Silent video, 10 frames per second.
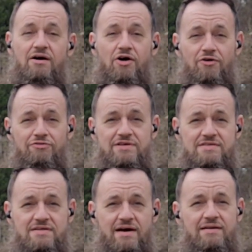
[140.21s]
Hopefully
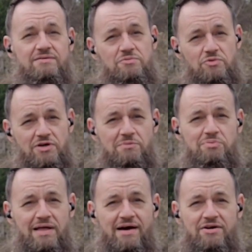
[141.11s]
it's not. We'll get it
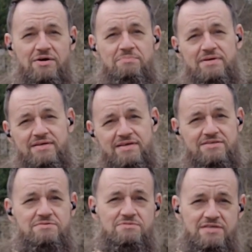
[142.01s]
plowed up, get
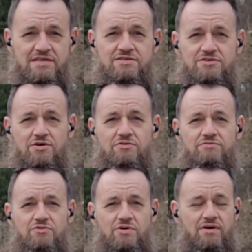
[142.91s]
some seed sown
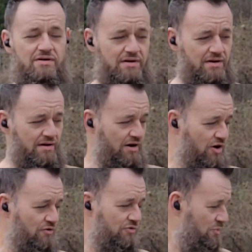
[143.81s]
for our
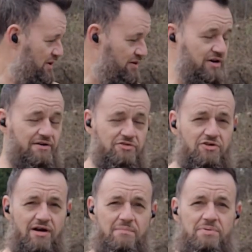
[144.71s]
overwinter cover
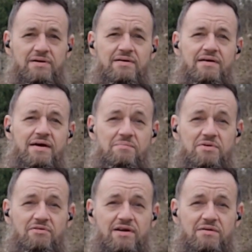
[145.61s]
crop, and be
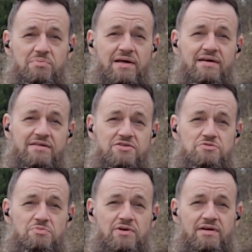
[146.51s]
ready to plant in the
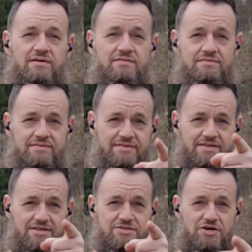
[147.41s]
spring.
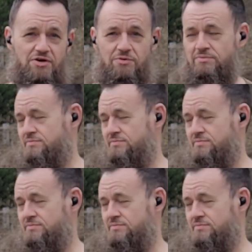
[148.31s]
Let's go.